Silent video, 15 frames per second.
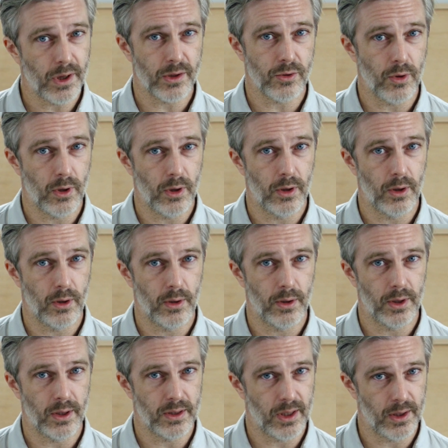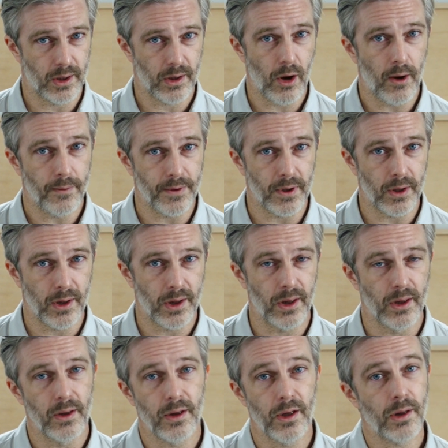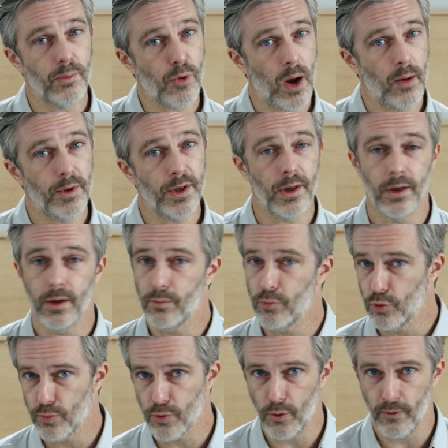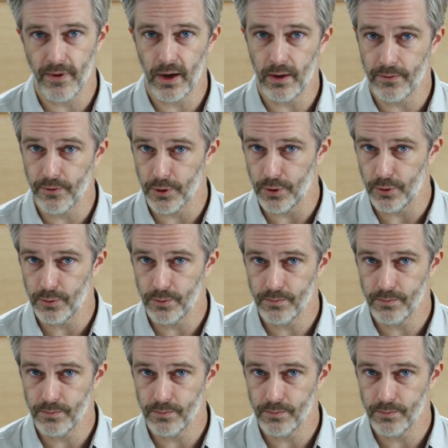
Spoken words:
strong, intense coffees, this probably isn't the brew profile for you.